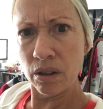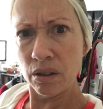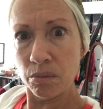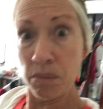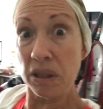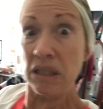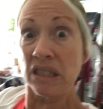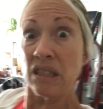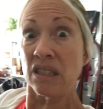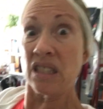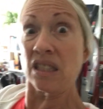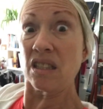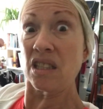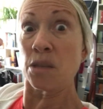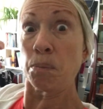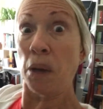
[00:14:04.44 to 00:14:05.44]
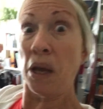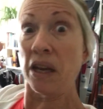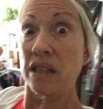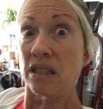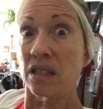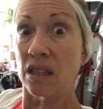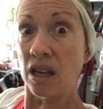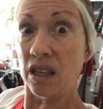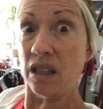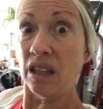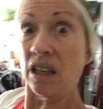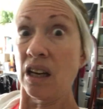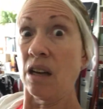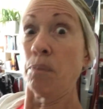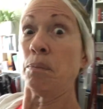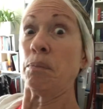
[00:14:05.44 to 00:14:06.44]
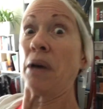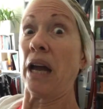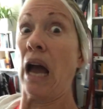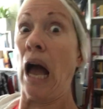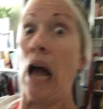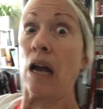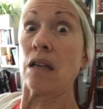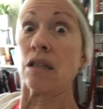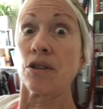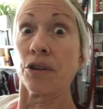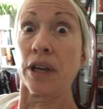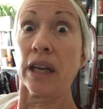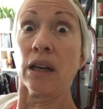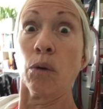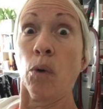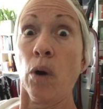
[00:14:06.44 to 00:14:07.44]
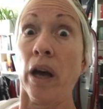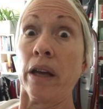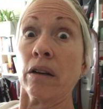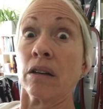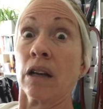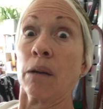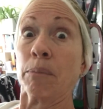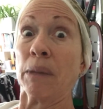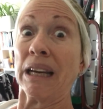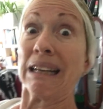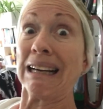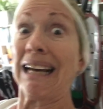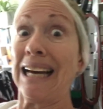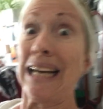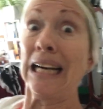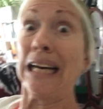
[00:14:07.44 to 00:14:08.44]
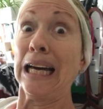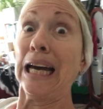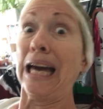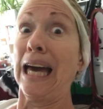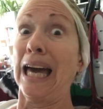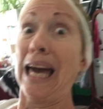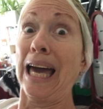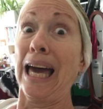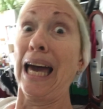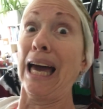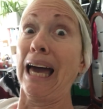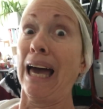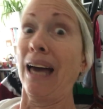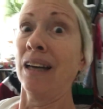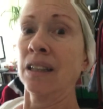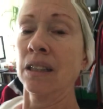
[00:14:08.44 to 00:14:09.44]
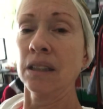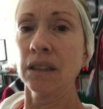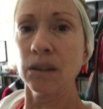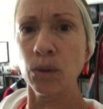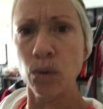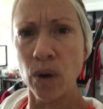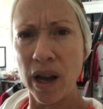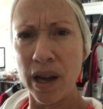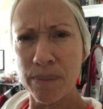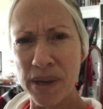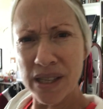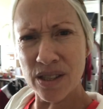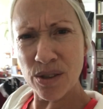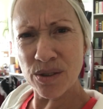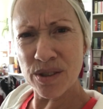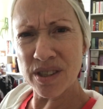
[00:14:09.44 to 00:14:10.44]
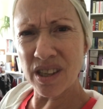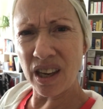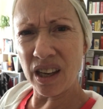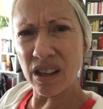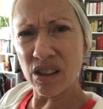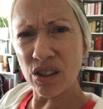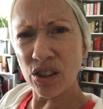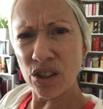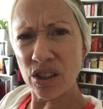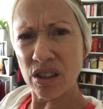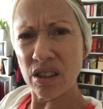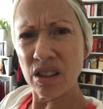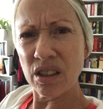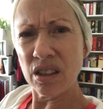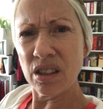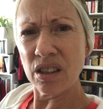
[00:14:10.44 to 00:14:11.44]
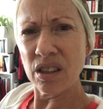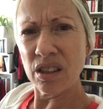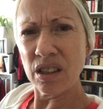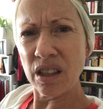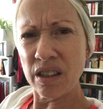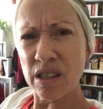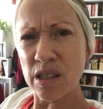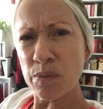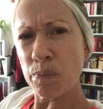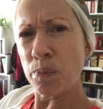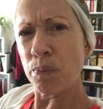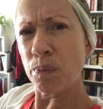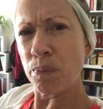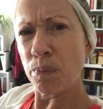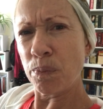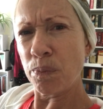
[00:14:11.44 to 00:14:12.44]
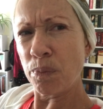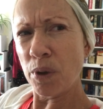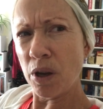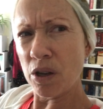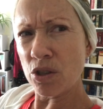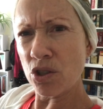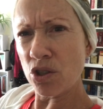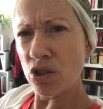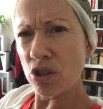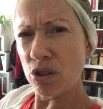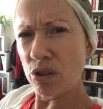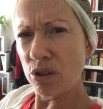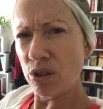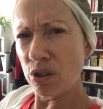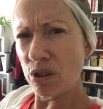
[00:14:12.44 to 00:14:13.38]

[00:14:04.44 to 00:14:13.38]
my spine's tightening up my eyes are getting wider and i'm like ah! why am i so scared in this posture